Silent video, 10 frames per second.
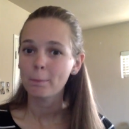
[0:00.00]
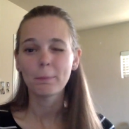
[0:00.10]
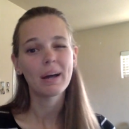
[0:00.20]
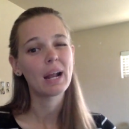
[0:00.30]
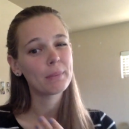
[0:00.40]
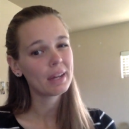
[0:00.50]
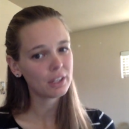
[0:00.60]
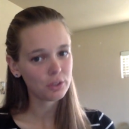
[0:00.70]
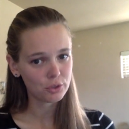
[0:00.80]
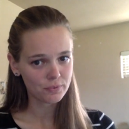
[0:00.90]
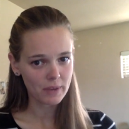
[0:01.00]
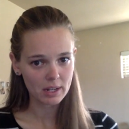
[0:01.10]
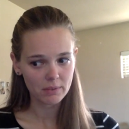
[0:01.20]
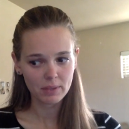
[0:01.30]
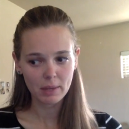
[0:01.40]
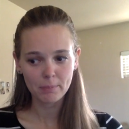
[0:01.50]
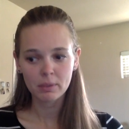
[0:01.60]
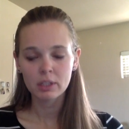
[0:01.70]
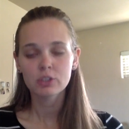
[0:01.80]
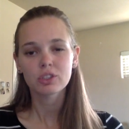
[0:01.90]
but I'm not a huge fan of them.
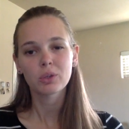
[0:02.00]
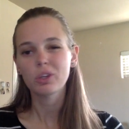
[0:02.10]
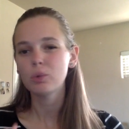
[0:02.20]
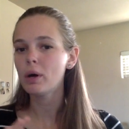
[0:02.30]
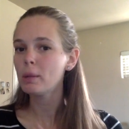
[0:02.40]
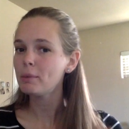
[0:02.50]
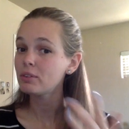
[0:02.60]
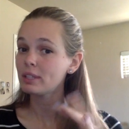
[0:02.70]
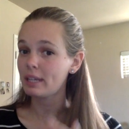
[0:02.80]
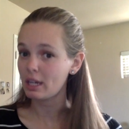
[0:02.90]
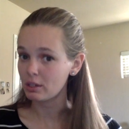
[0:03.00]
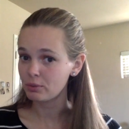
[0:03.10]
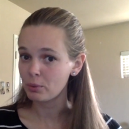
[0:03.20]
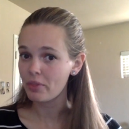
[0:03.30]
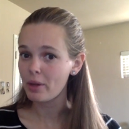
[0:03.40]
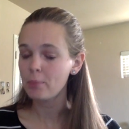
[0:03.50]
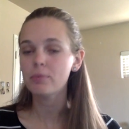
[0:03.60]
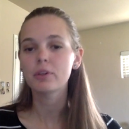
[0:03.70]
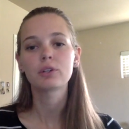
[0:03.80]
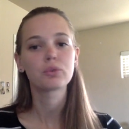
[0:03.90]
So you want to be really careful with them.
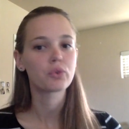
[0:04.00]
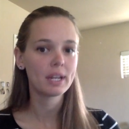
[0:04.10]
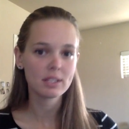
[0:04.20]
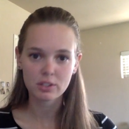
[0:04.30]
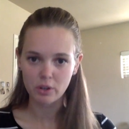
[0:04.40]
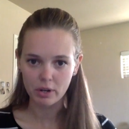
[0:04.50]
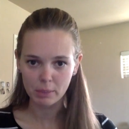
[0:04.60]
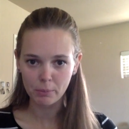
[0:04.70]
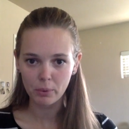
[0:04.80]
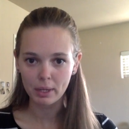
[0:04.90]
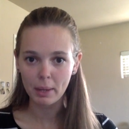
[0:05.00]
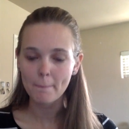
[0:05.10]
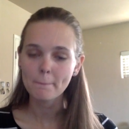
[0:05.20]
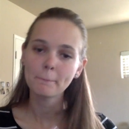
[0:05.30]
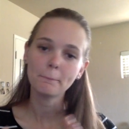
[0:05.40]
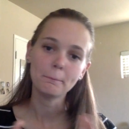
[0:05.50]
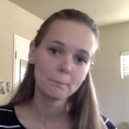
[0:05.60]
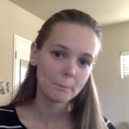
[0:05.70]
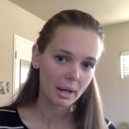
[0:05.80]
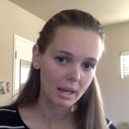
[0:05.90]
They're a great starting point,
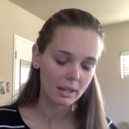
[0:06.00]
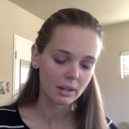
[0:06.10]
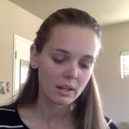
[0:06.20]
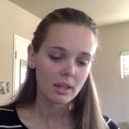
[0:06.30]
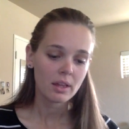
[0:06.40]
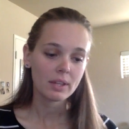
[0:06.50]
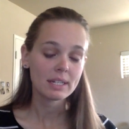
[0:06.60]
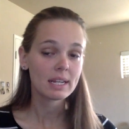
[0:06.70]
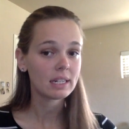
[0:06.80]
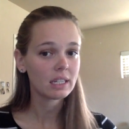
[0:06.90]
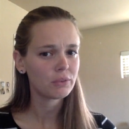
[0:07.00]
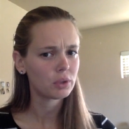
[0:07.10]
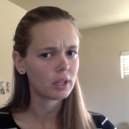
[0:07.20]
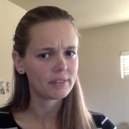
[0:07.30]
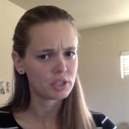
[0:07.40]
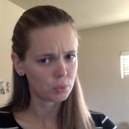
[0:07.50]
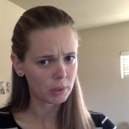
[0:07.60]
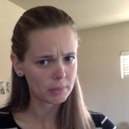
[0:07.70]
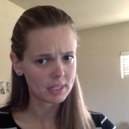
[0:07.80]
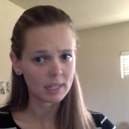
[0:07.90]
but they tend to give you a lot of
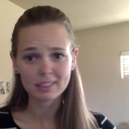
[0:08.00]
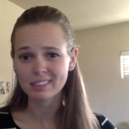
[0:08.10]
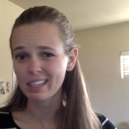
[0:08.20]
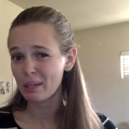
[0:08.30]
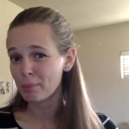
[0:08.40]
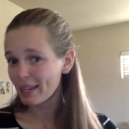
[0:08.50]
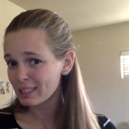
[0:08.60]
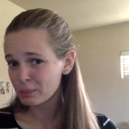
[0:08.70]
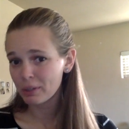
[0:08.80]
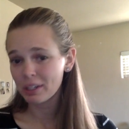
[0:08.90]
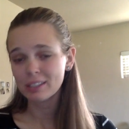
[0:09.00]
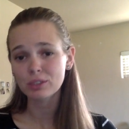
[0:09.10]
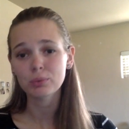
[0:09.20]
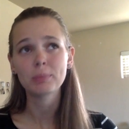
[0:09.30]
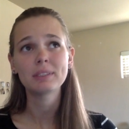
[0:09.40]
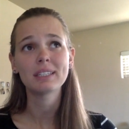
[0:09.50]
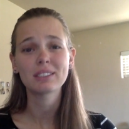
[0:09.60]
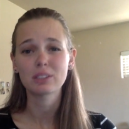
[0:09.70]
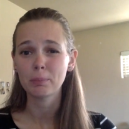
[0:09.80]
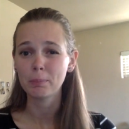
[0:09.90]
sweepstakes. And in my experience,
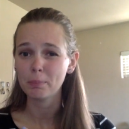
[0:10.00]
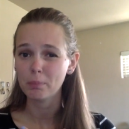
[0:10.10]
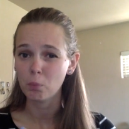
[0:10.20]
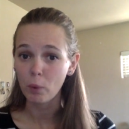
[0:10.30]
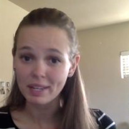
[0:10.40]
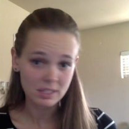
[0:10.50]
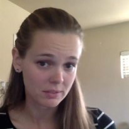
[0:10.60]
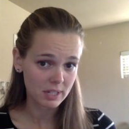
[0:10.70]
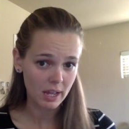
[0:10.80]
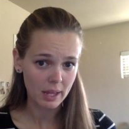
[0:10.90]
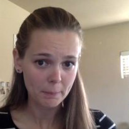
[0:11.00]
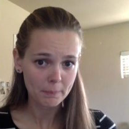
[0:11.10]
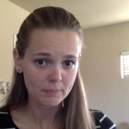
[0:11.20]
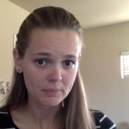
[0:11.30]
sweepstakes are a waste of time